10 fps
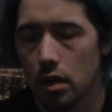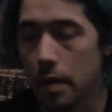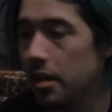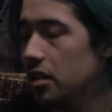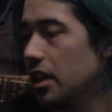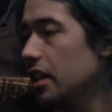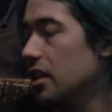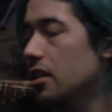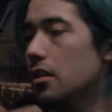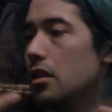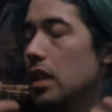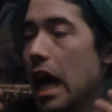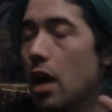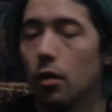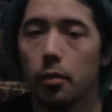I mean, like,
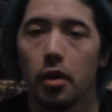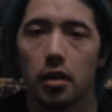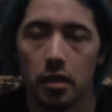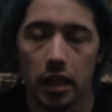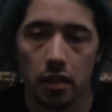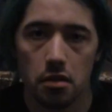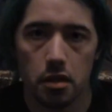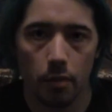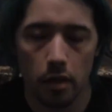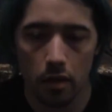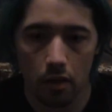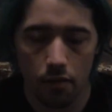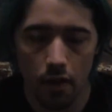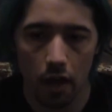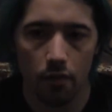I only like, somebody
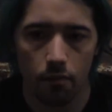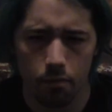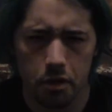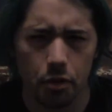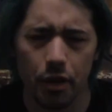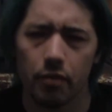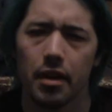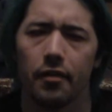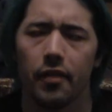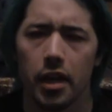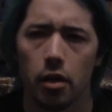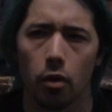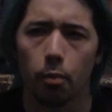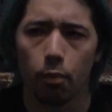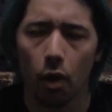on a Screen Rant
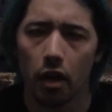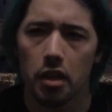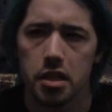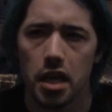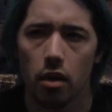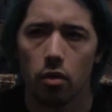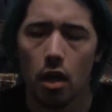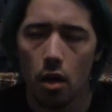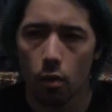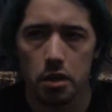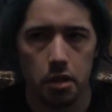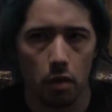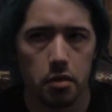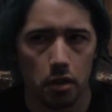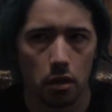video pointed this out with
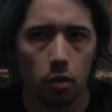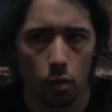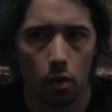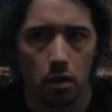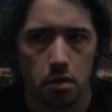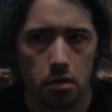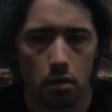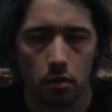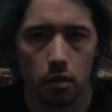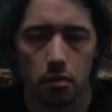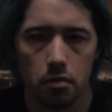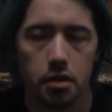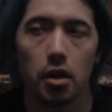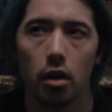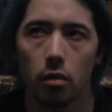Star Wars: The Clone Wars, or no,
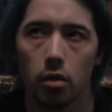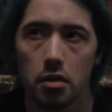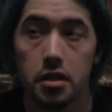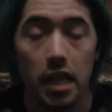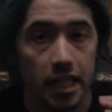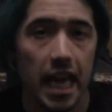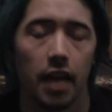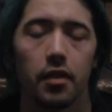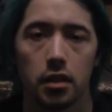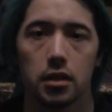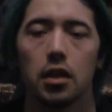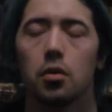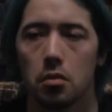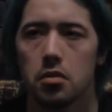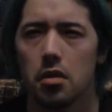Star Wars: Attack of the
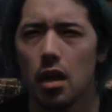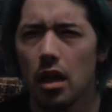Clones,